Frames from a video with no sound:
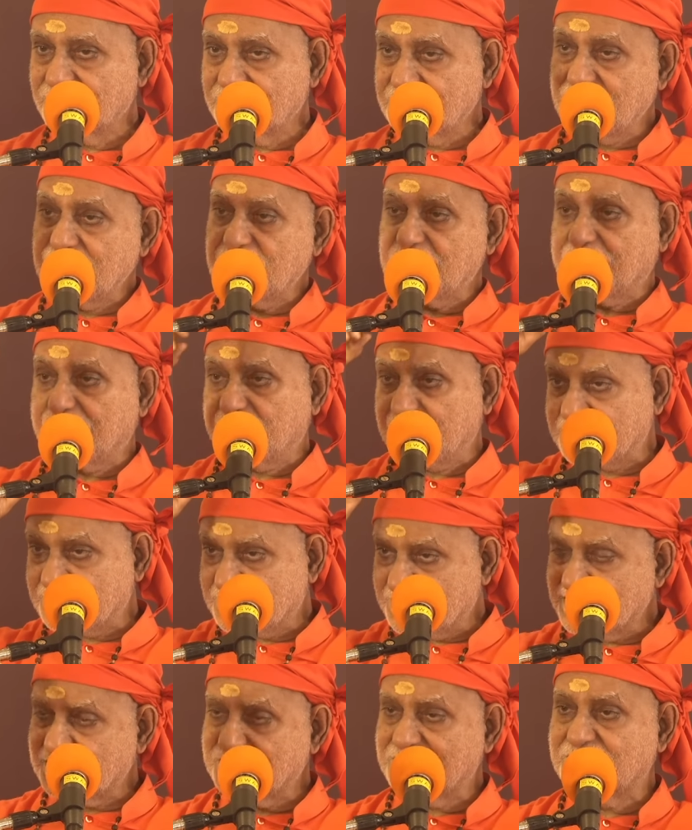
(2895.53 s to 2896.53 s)
It is
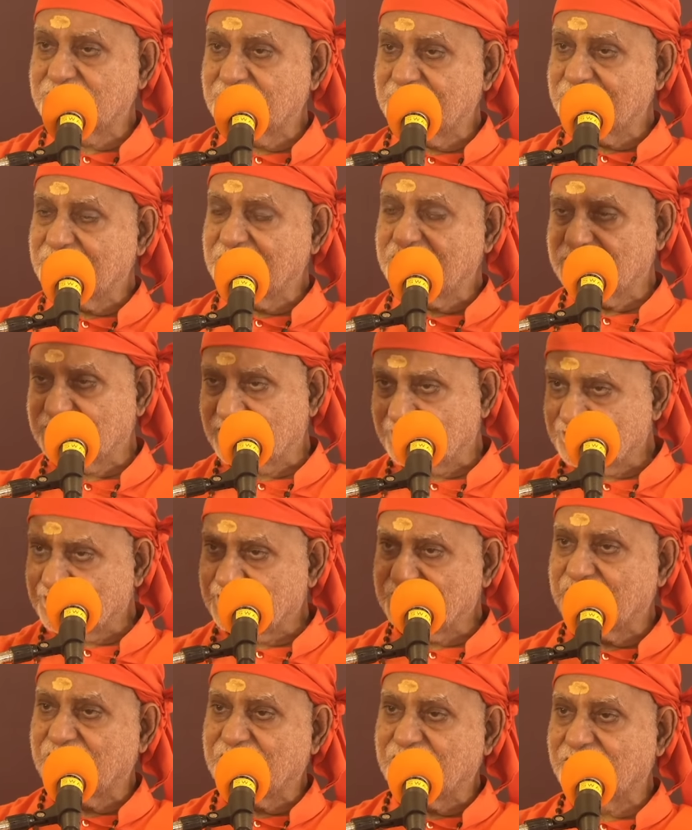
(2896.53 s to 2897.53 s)
present, it is
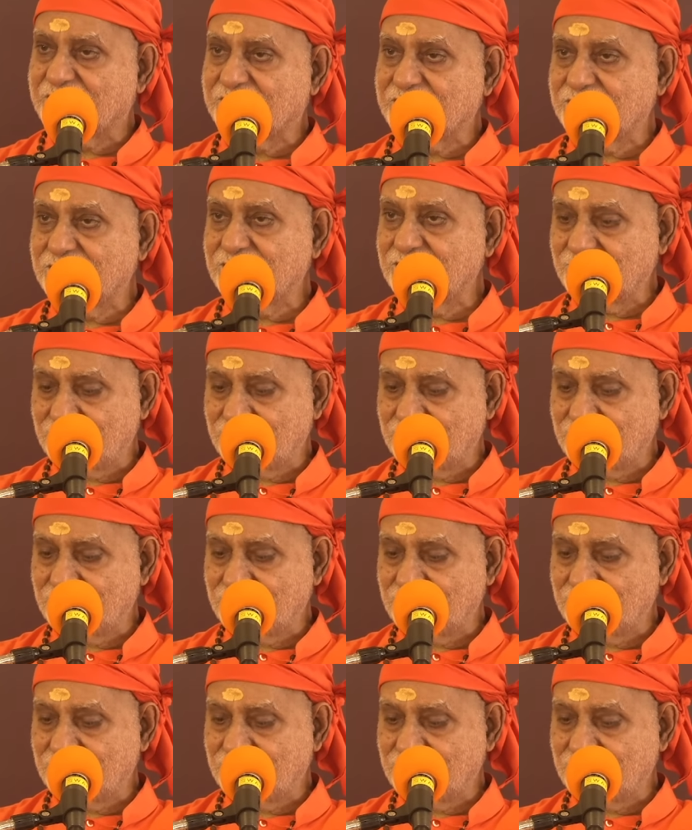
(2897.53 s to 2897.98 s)
everywhere.